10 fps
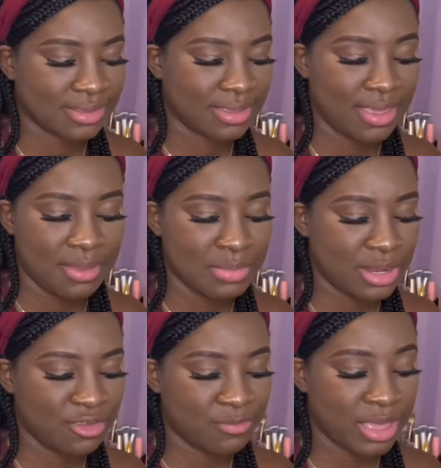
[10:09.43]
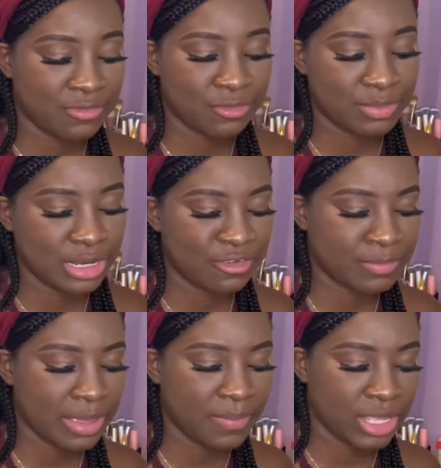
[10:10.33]
Yeah, me love my food, me love
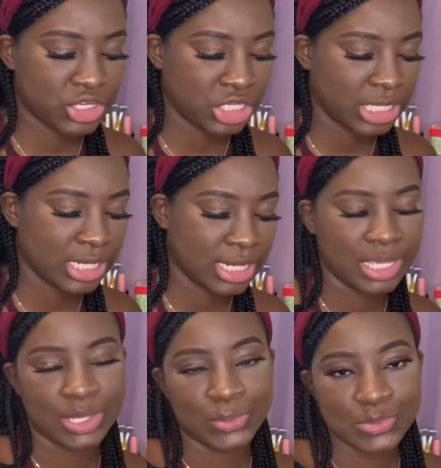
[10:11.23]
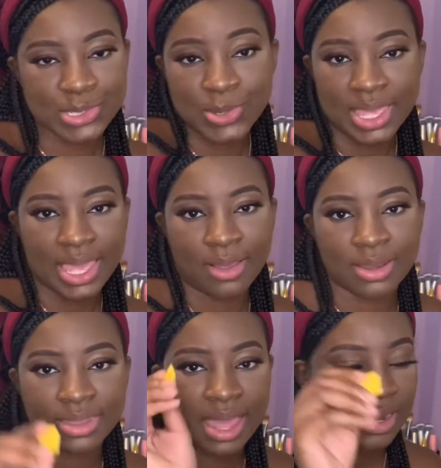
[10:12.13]
my baked chicken. So yeah,
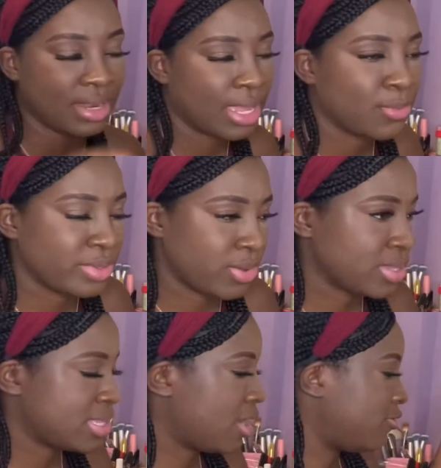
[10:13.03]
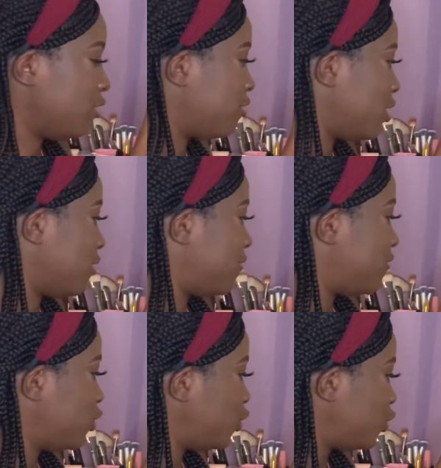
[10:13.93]
on that day I wrote I was thankful for
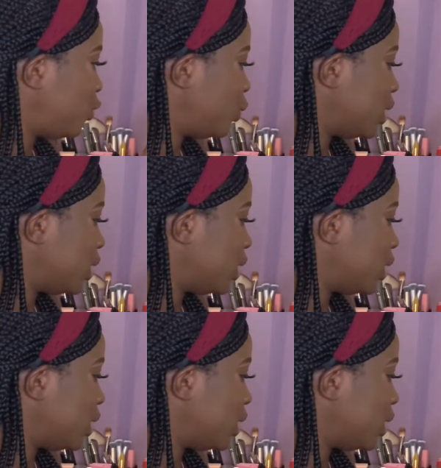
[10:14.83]
the food.